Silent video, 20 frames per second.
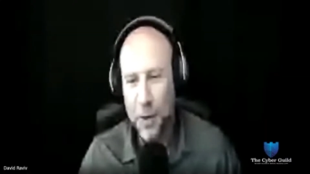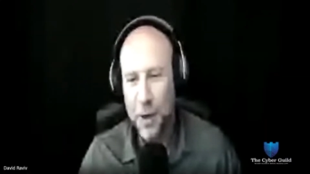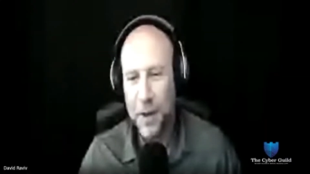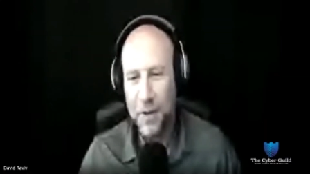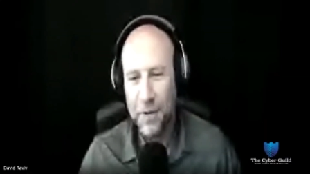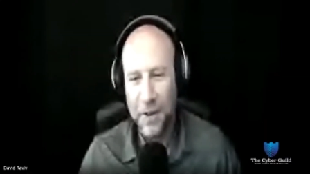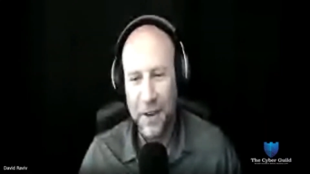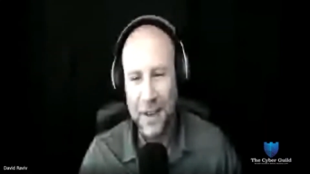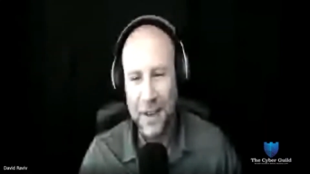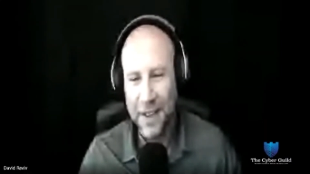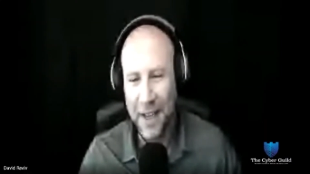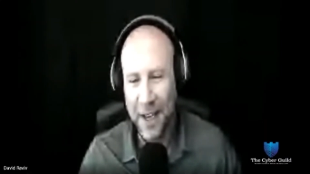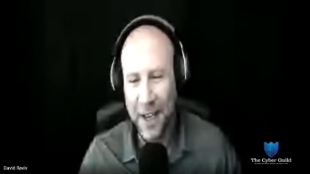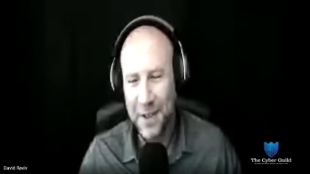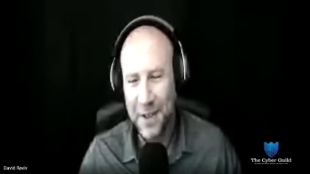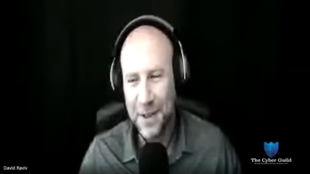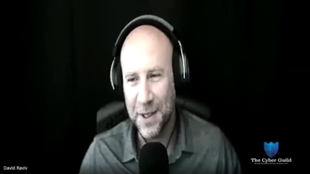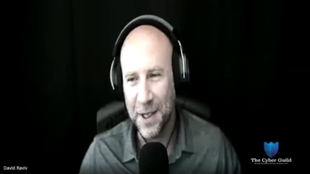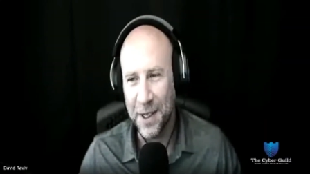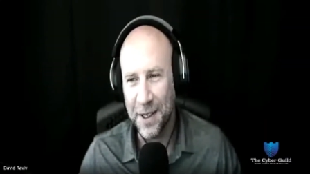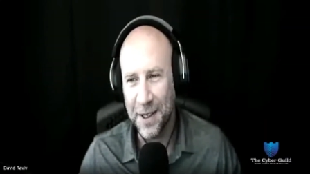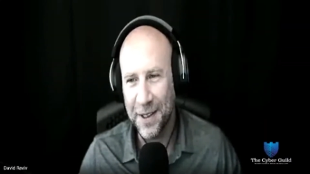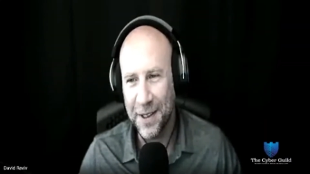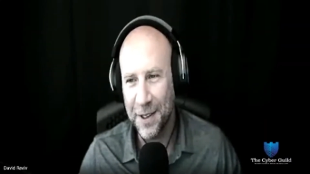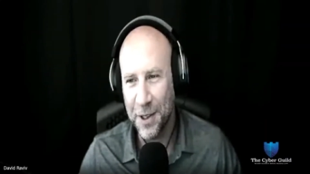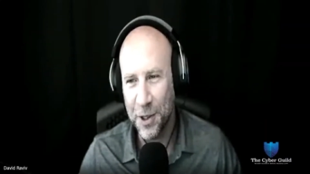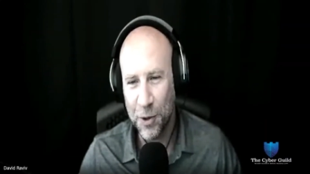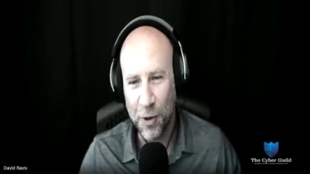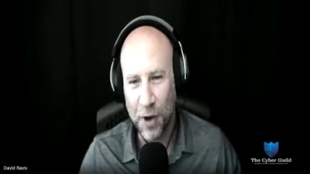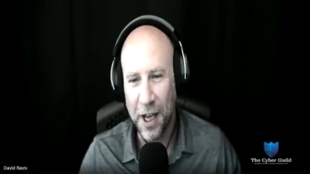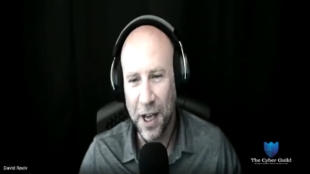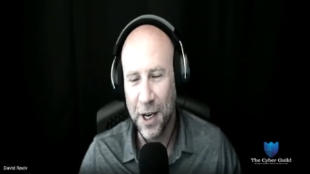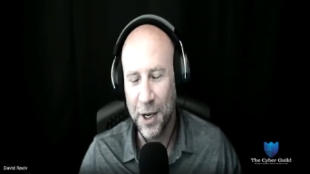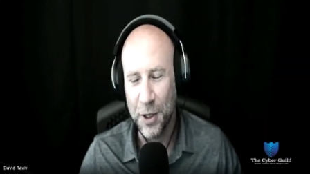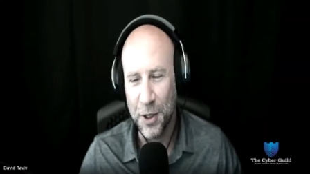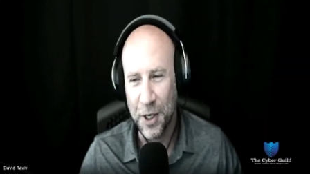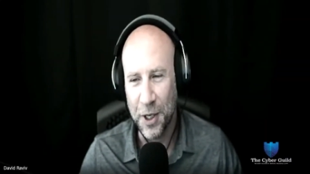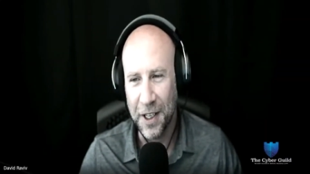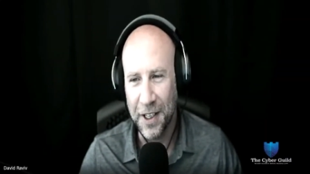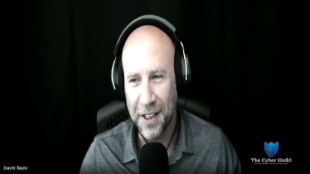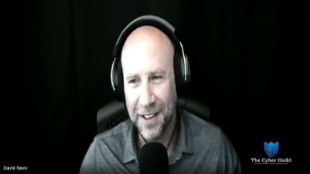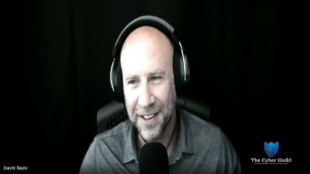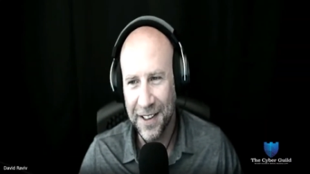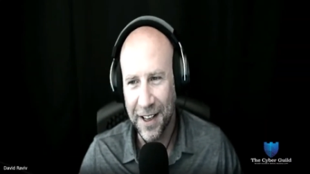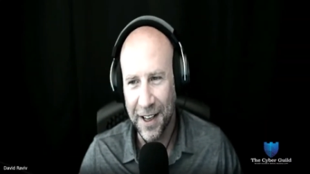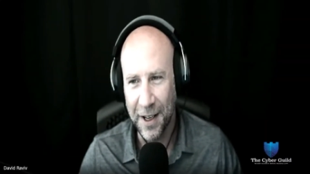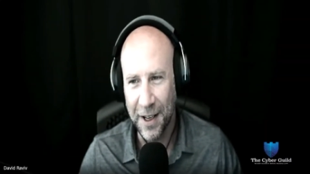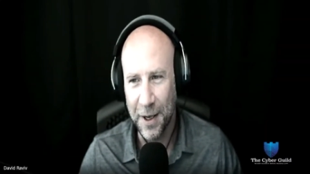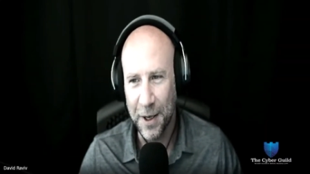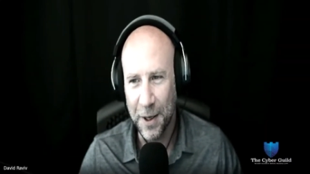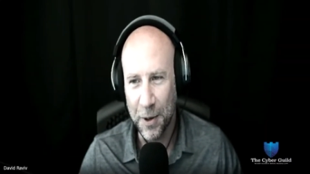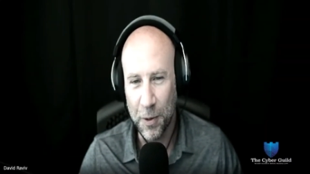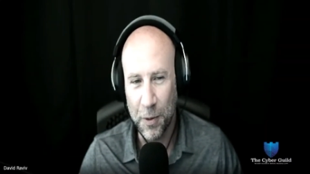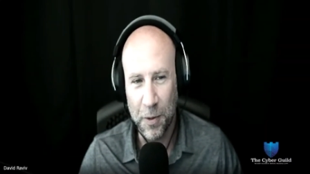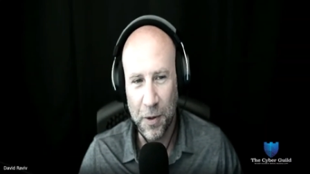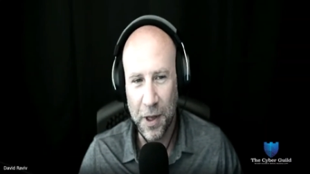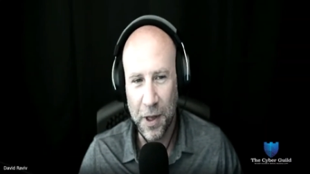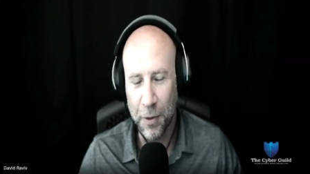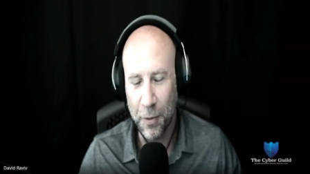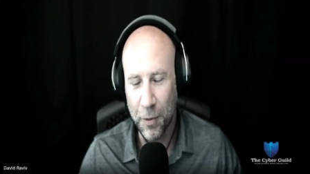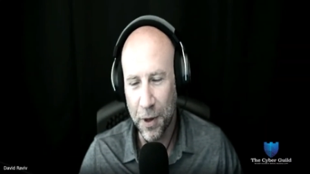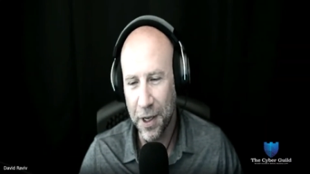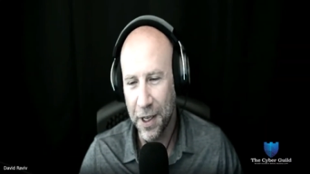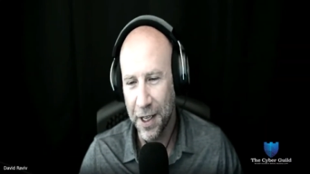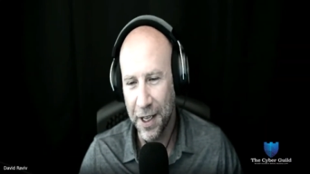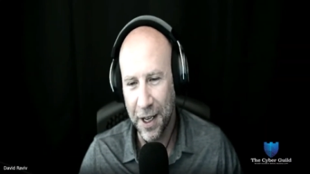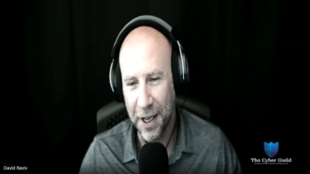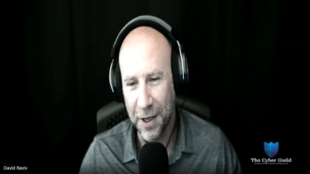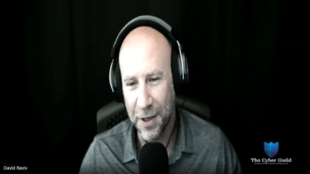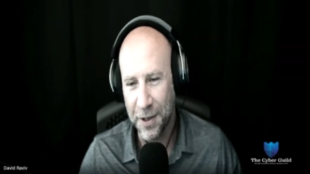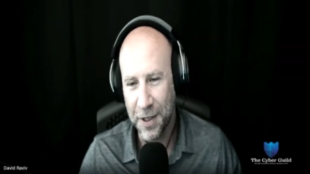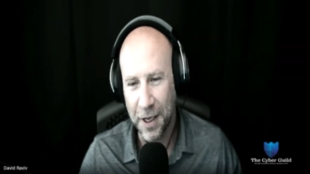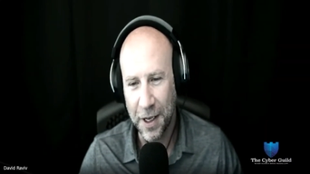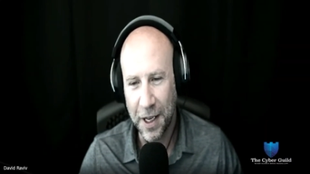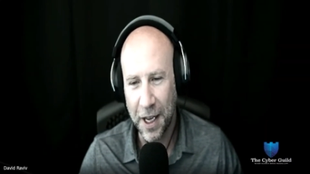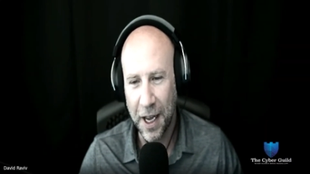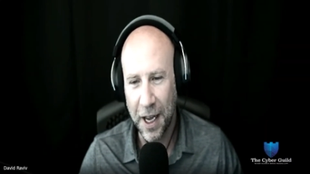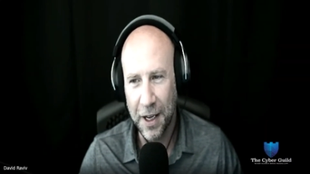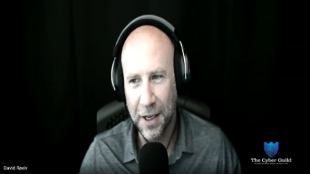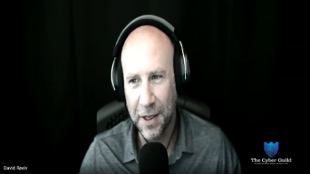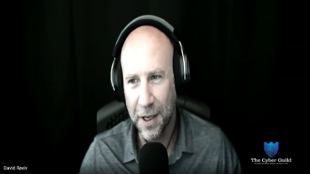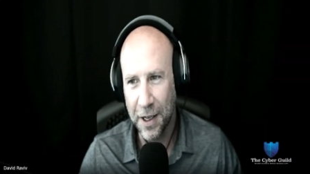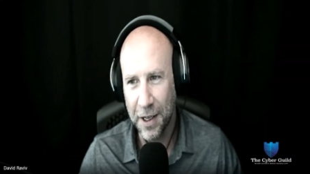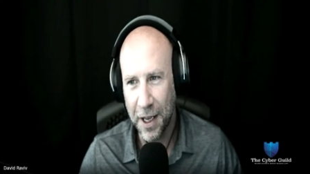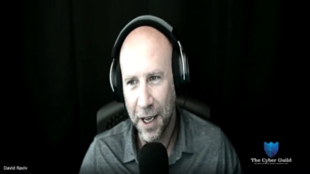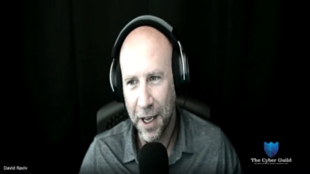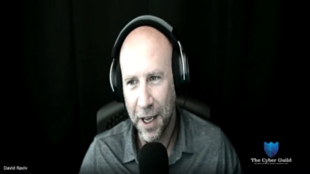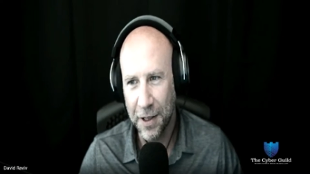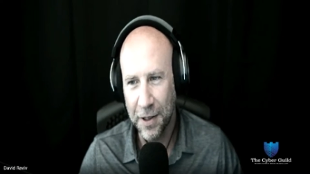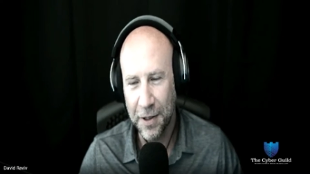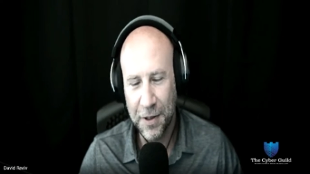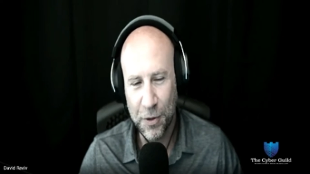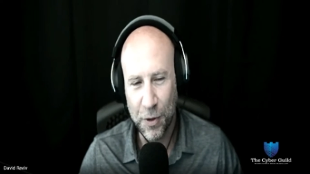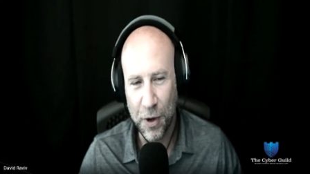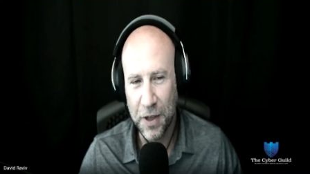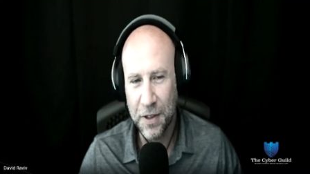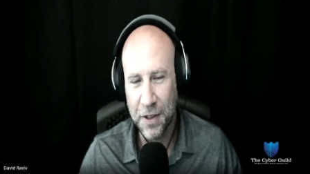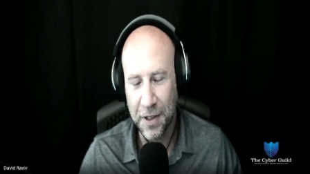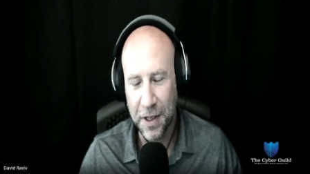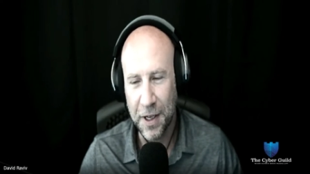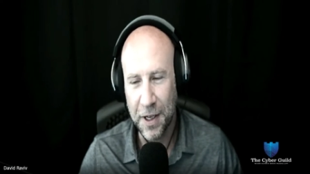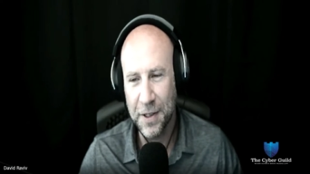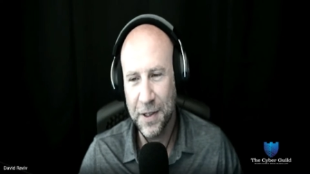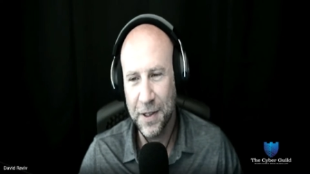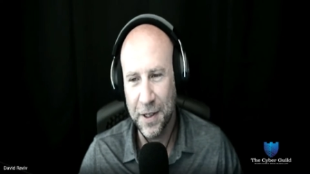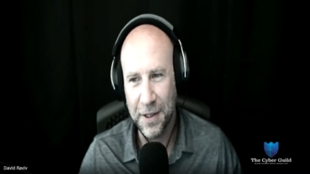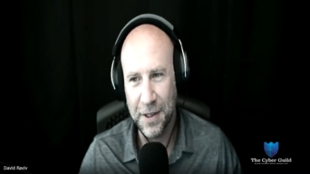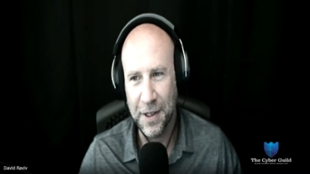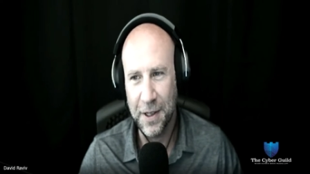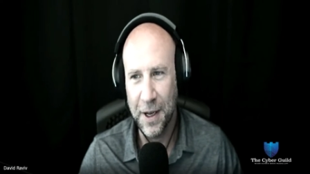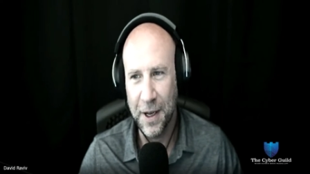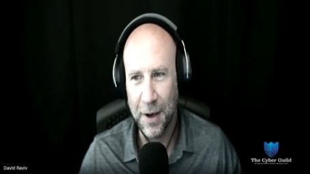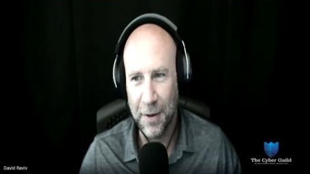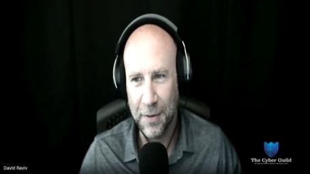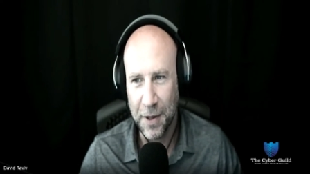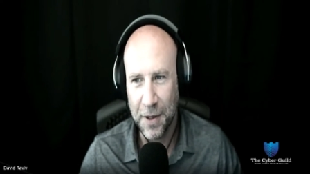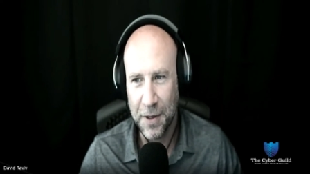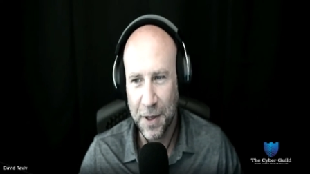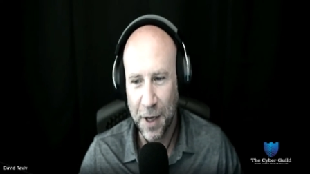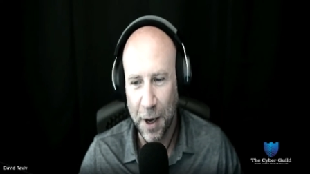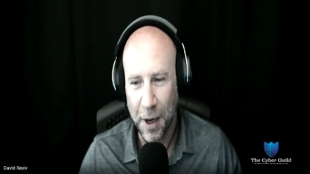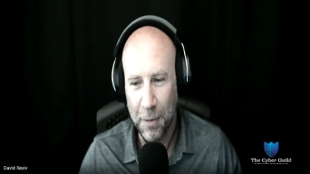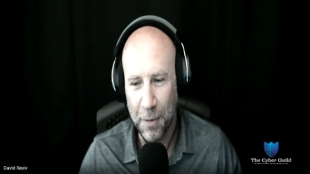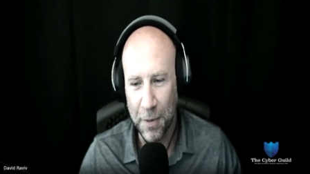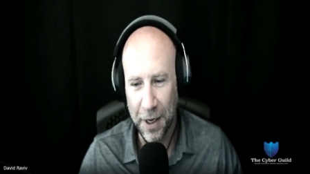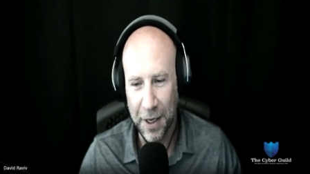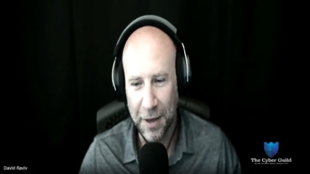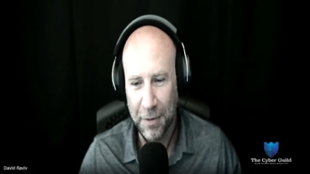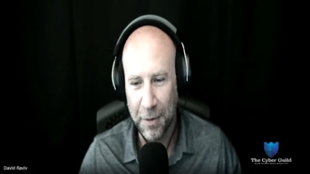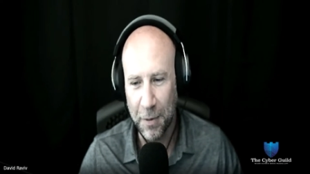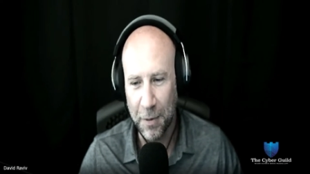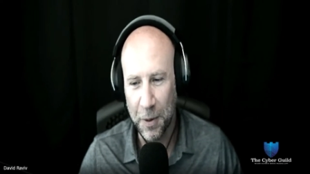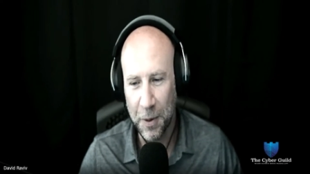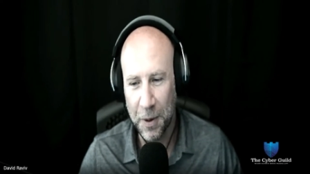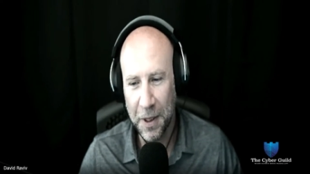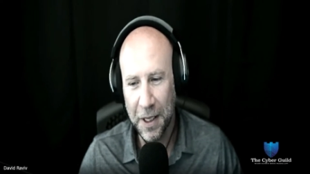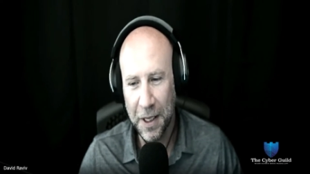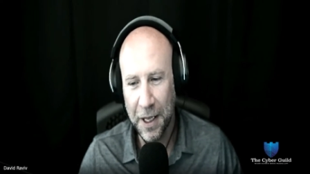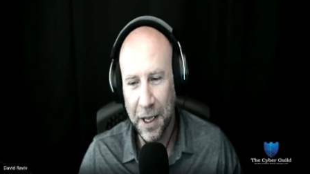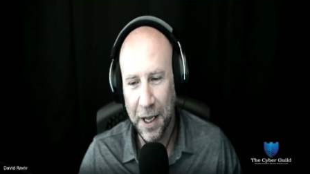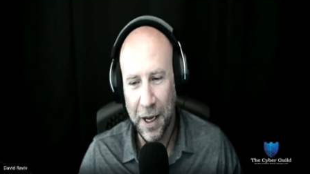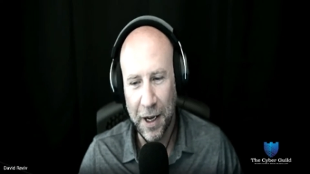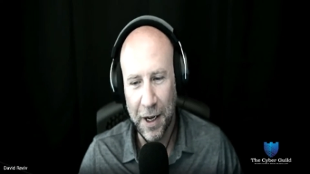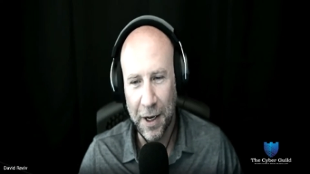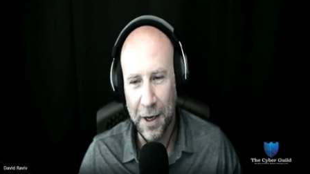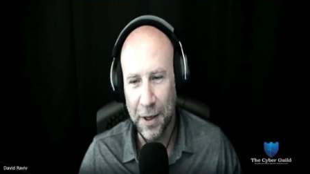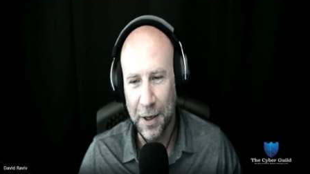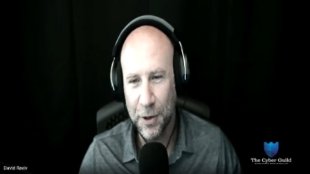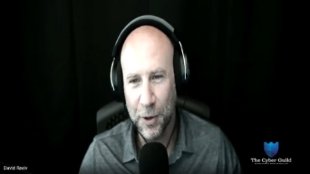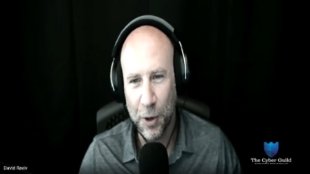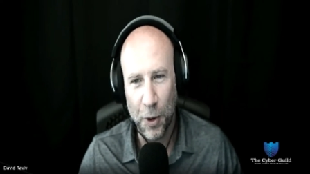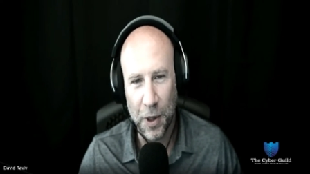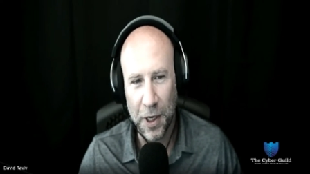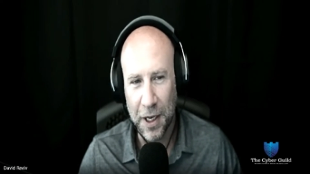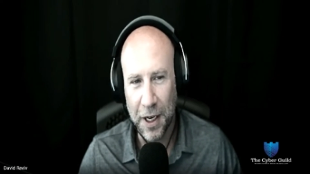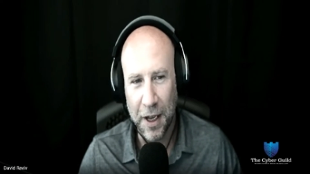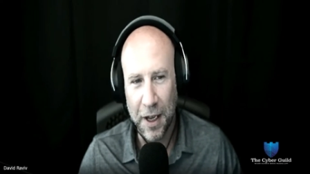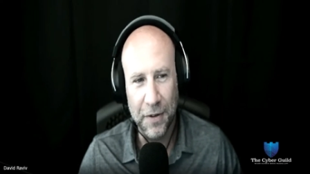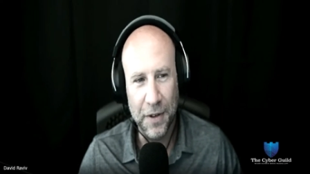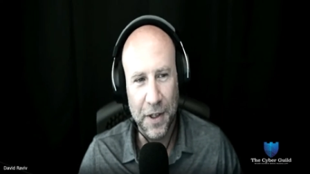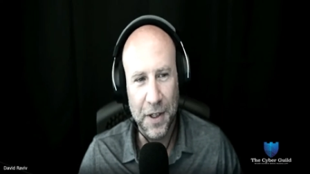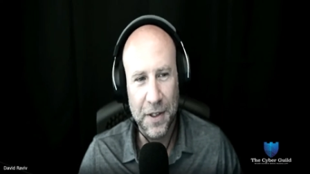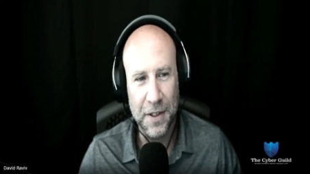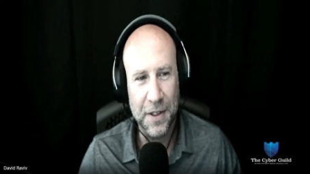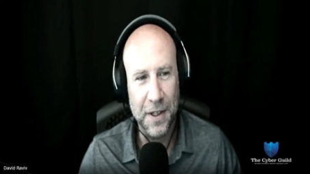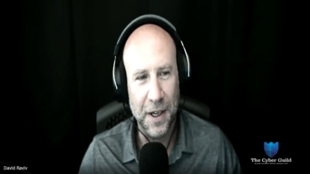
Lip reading: fantastic strategy. It really is. I can't stress this enough. This is unbelievable. Totally love this